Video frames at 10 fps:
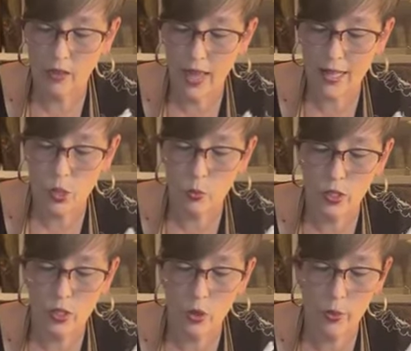and that's
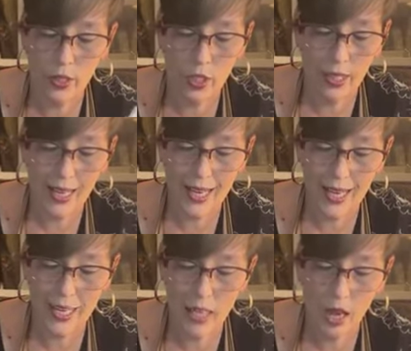what's going, you're going to
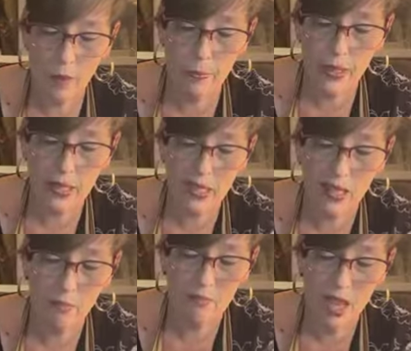heat it up and it's
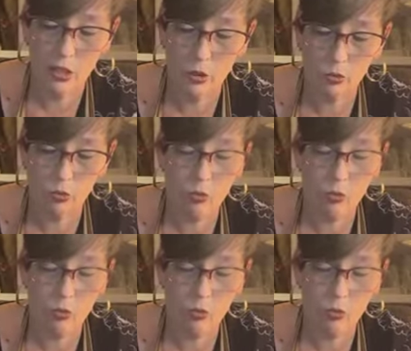going to melt